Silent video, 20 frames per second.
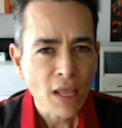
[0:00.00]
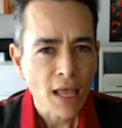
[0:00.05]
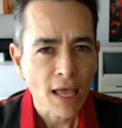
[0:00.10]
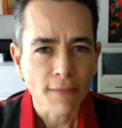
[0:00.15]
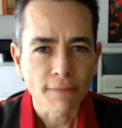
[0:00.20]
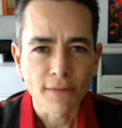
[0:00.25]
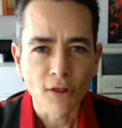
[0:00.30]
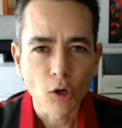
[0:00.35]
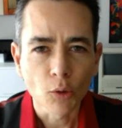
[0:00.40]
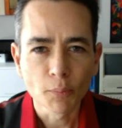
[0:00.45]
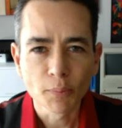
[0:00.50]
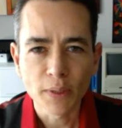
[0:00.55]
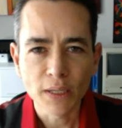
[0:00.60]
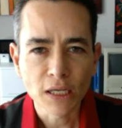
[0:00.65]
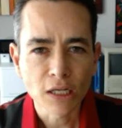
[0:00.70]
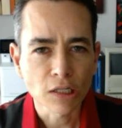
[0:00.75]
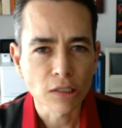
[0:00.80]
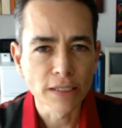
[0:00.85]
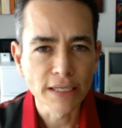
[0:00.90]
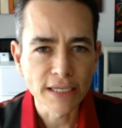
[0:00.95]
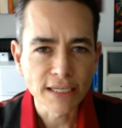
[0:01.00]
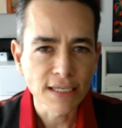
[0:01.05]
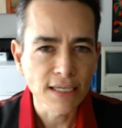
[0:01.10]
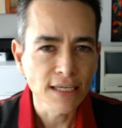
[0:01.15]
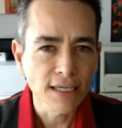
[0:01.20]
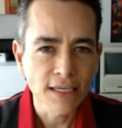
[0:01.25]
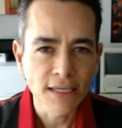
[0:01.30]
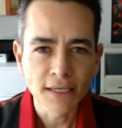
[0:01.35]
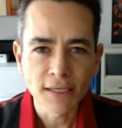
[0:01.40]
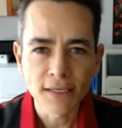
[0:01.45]
and they'll be
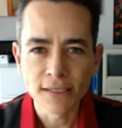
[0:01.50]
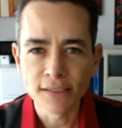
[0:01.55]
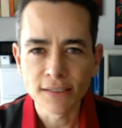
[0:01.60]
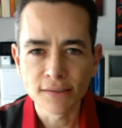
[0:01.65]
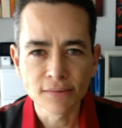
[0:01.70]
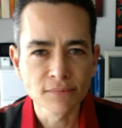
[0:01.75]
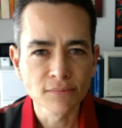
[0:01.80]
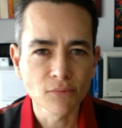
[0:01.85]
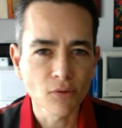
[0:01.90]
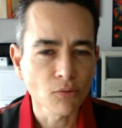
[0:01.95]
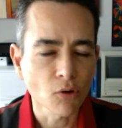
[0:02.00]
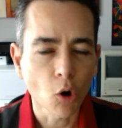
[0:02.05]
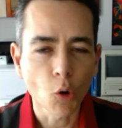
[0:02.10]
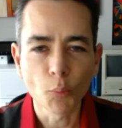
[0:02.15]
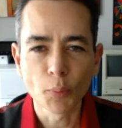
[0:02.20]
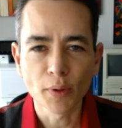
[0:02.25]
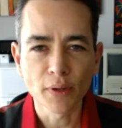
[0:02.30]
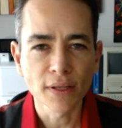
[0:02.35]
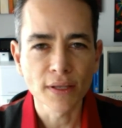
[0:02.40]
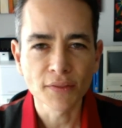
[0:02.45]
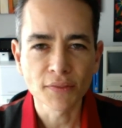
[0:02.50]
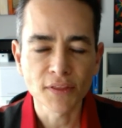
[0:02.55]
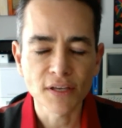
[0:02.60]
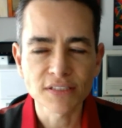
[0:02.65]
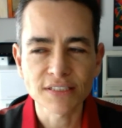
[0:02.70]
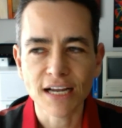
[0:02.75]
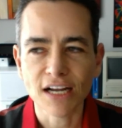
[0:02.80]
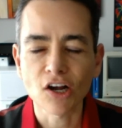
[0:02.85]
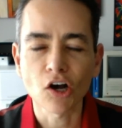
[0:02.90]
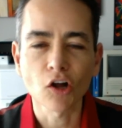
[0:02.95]
clicking and opening
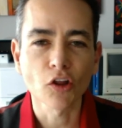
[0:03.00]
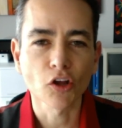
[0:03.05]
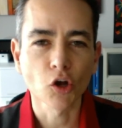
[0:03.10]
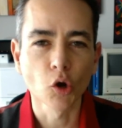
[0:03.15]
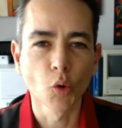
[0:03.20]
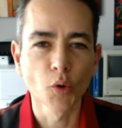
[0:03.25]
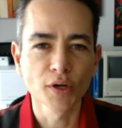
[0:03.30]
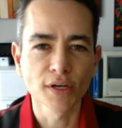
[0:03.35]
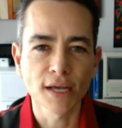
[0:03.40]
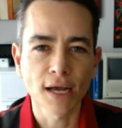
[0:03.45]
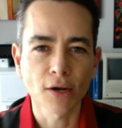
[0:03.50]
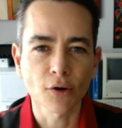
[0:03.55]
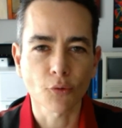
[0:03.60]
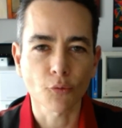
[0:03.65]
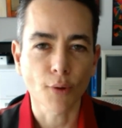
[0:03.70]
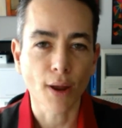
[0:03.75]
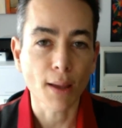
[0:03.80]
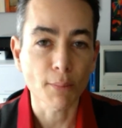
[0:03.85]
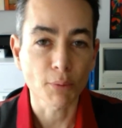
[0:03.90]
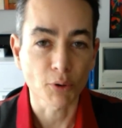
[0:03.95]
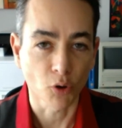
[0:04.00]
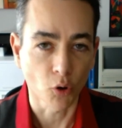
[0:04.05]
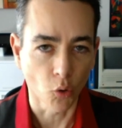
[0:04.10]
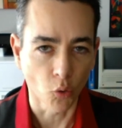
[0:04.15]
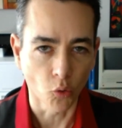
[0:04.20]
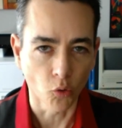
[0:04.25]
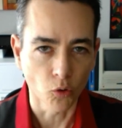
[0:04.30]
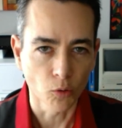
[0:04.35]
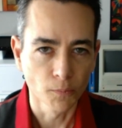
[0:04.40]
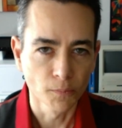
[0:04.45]
things. I call it going down a rabbit
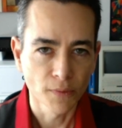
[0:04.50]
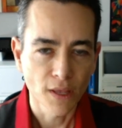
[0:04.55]
hole.